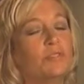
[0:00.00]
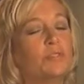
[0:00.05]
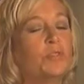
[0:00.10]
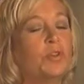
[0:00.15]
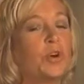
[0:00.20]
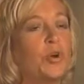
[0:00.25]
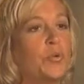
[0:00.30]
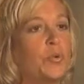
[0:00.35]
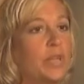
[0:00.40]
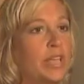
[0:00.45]

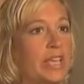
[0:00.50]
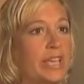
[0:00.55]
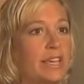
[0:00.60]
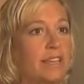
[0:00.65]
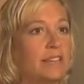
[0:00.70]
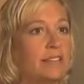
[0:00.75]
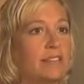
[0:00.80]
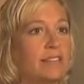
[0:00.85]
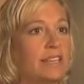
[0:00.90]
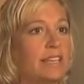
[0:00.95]
you go
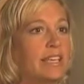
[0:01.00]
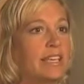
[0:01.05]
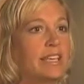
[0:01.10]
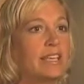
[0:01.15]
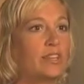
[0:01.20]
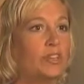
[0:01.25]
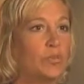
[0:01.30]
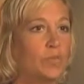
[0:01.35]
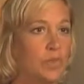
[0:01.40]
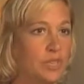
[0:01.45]
in
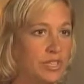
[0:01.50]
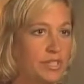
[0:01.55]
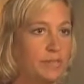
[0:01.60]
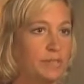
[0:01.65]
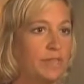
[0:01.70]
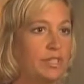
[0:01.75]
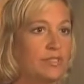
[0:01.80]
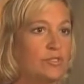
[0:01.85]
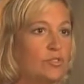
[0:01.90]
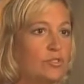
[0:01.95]
thinking you want
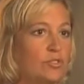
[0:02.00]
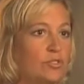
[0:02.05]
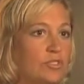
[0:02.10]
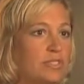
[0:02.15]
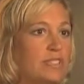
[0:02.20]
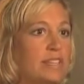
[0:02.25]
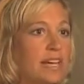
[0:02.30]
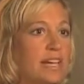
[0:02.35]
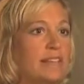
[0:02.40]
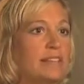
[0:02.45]
to be a
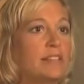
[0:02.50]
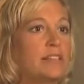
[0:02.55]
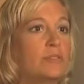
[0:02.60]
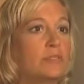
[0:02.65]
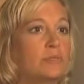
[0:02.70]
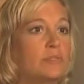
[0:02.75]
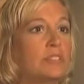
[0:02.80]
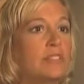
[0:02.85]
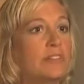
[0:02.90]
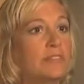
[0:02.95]
certain size,
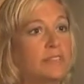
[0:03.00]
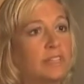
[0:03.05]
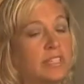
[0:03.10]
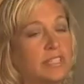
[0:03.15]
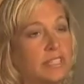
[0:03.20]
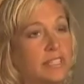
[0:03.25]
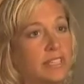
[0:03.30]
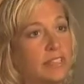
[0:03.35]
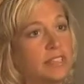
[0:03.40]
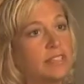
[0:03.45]
he will
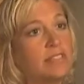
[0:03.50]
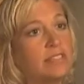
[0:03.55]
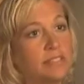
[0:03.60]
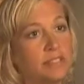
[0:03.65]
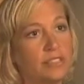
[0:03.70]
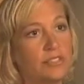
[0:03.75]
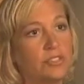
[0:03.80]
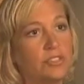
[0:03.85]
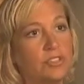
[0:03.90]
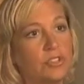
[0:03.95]
definitely
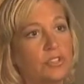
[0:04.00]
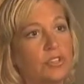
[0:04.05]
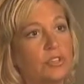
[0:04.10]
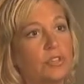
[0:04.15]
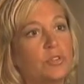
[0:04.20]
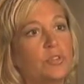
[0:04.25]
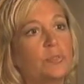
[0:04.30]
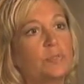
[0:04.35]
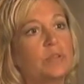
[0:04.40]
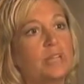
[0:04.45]
listen to
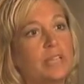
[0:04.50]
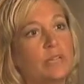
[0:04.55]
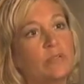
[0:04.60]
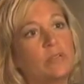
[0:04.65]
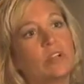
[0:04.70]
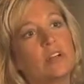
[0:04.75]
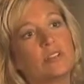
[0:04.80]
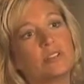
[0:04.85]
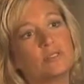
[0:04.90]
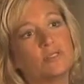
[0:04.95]
you, but
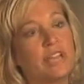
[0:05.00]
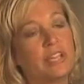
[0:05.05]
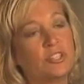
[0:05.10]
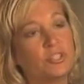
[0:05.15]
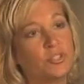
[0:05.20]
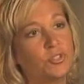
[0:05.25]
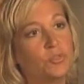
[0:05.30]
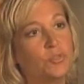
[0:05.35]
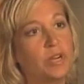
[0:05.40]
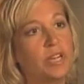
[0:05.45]
he will also
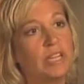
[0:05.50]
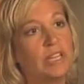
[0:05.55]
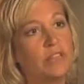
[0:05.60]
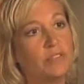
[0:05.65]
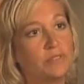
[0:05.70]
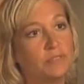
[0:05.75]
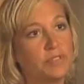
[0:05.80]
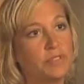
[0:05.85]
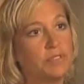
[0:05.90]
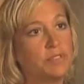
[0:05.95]
advise you what
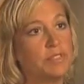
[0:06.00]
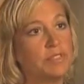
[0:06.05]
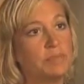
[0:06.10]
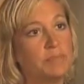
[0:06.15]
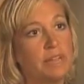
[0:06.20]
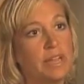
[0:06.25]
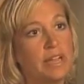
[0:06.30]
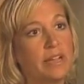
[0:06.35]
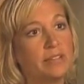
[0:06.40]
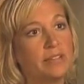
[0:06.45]
he feels
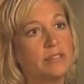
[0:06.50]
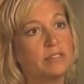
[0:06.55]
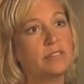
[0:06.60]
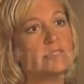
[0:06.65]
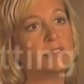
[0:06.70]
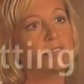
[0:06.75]
is best.